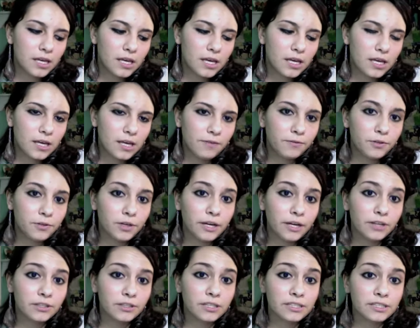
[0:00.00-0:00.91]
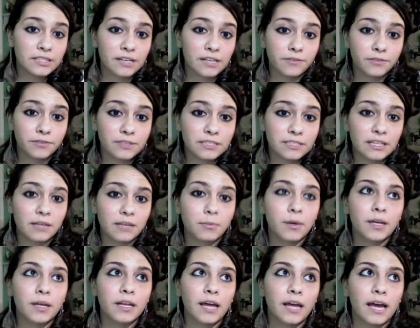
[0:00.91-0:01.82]
if your hair does get frizzy like
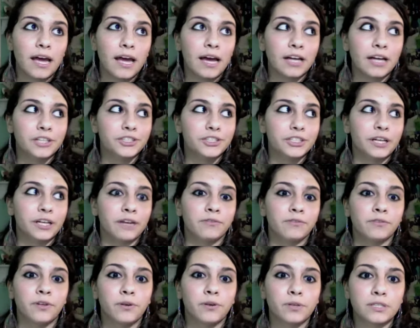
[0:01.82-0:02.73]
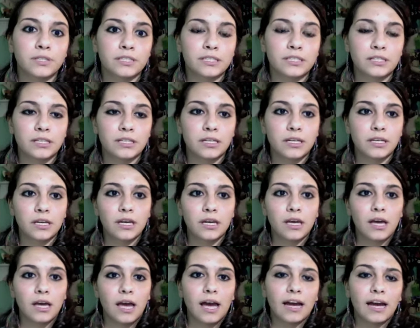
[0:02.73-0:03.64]
mine, actually I've noticed,
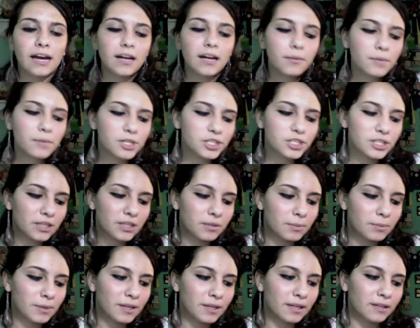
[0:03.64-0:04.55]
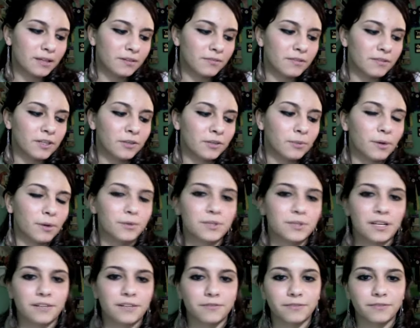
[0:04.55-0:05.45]
I kind of mentioned at the beginning of the video, but I was
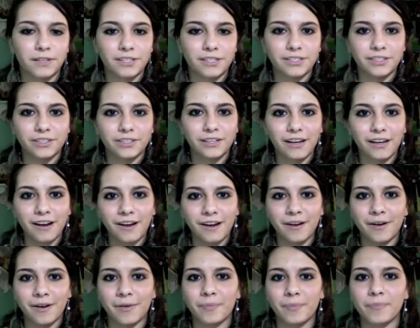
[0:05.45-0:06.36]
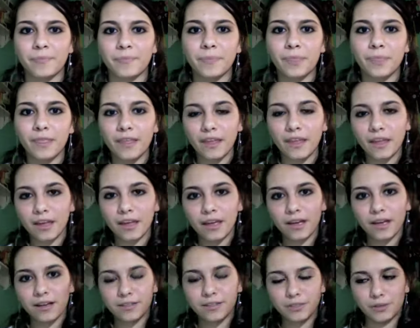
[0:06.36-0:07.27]
kind of flustered.
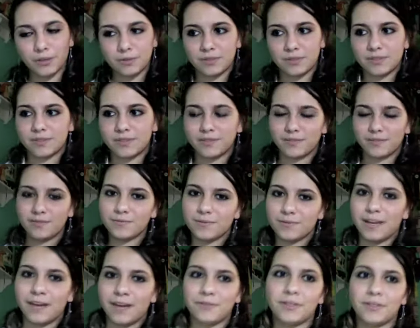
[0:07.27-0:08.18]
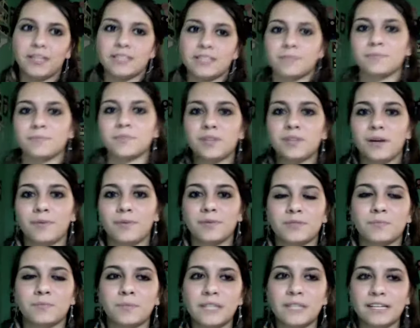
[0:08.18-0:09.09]
So I realized I was
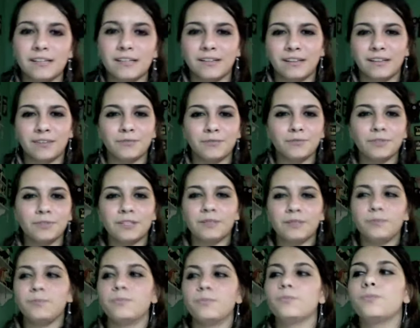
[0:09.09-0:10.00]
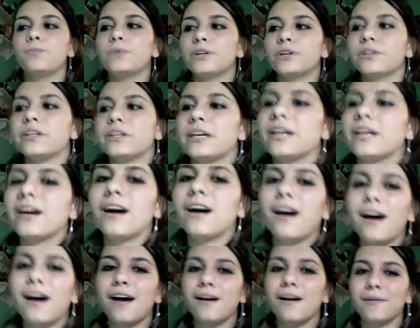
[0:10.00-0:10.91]
speaking like really weirdly,
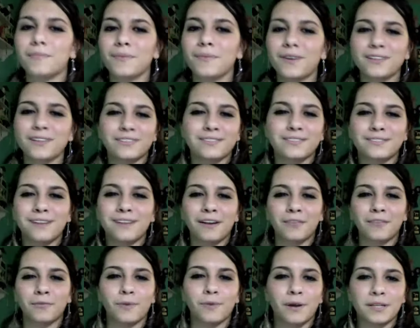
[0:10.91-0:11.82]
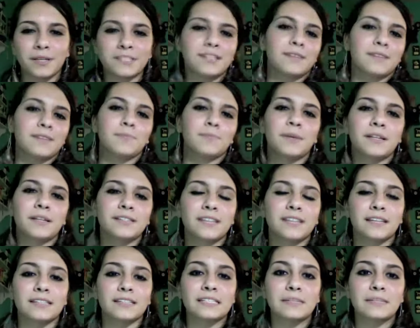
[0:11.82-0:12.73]
because none of what I said made
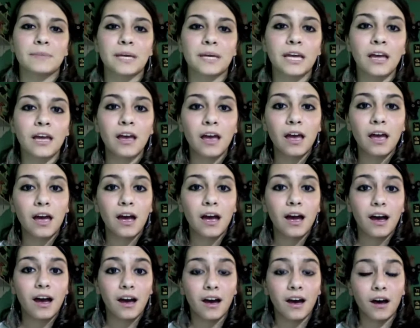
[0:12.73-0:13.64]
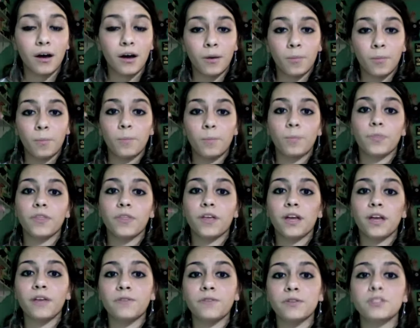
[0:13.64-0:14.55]
sense to me.
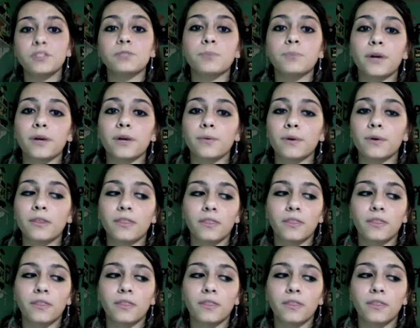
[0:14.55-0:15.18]
If you spray with